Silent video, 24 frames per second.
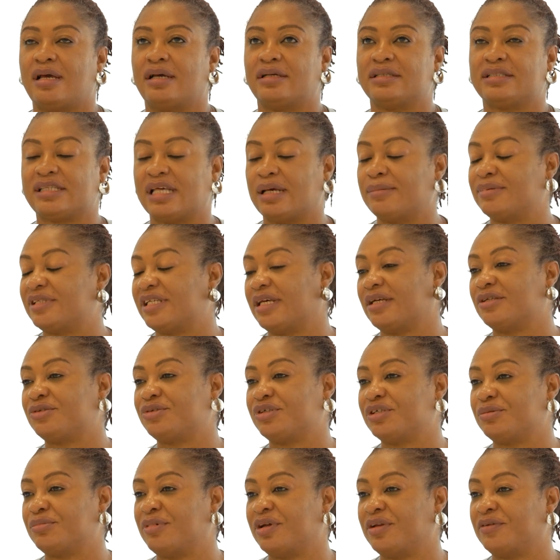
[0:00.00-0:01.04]
stem cell
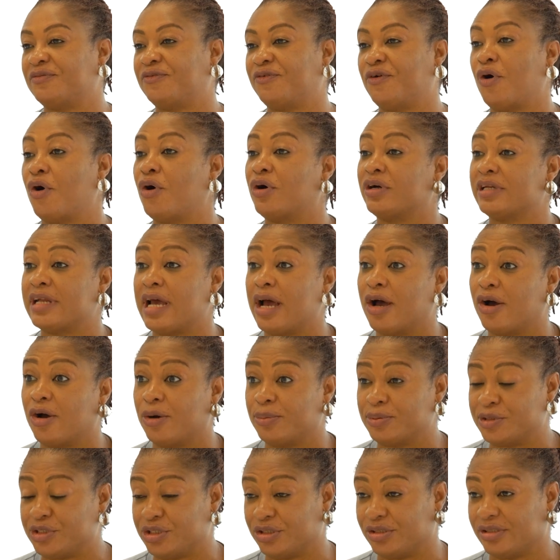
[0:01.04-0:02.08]
treatment for other
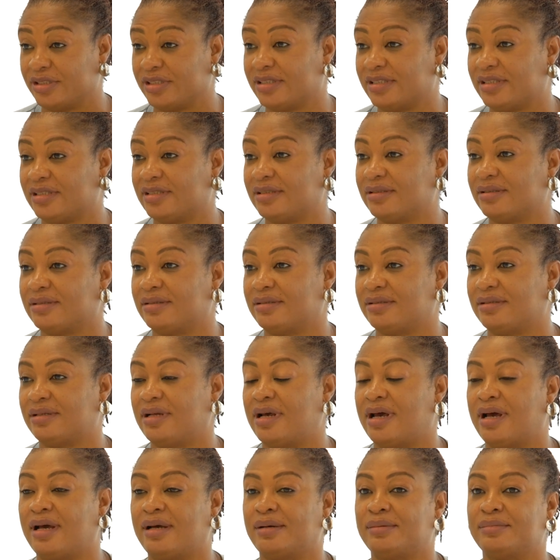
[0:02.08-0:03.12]
options mm
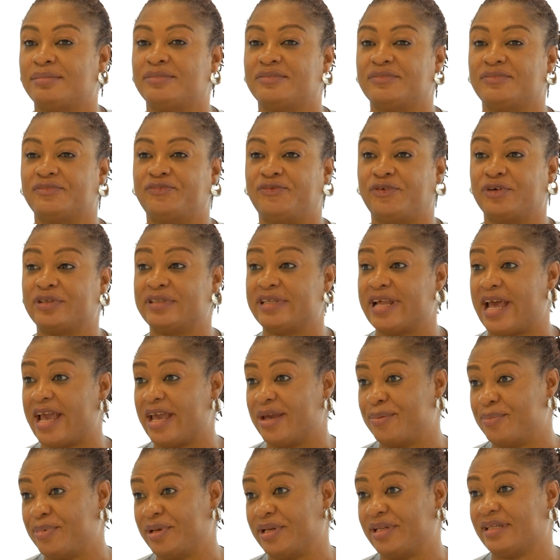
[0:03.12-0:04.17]
-hmm. um, for
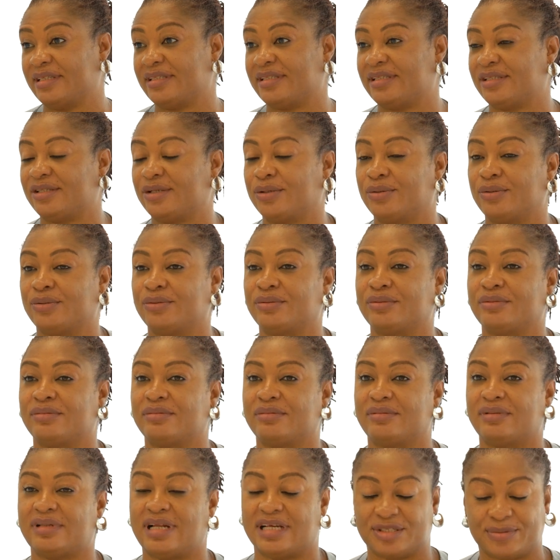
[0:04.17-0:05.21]
diabetes. So mm
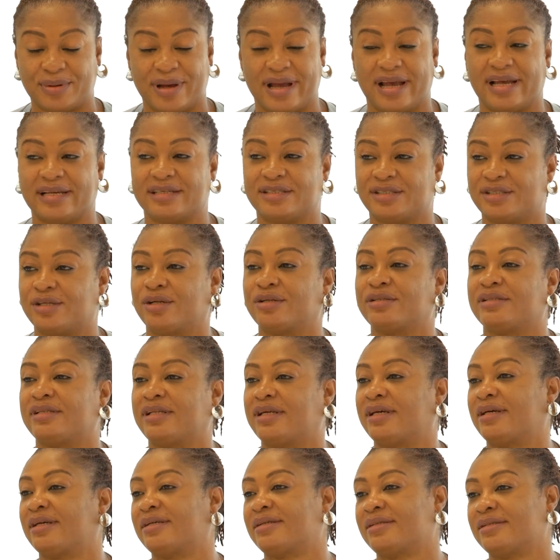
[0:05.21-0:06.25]
-hmm. that's why I sought
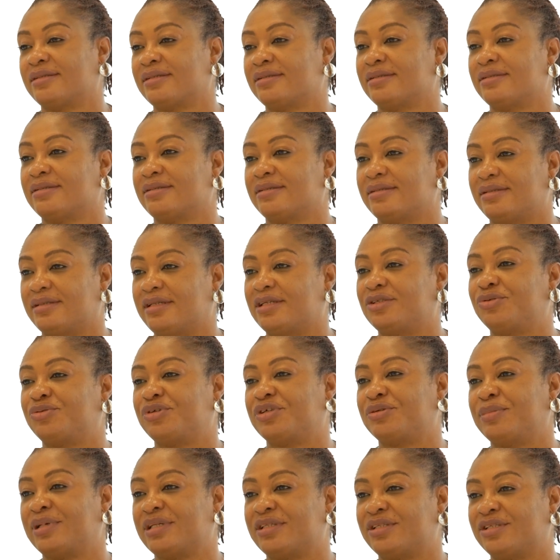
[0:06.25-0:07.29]
the the
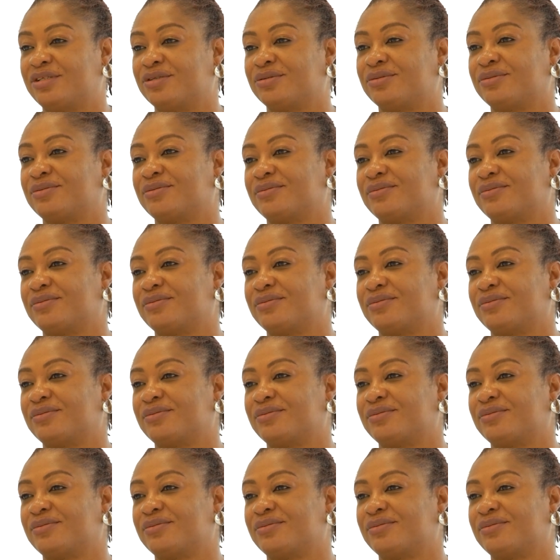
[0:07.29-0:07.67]
treatment too.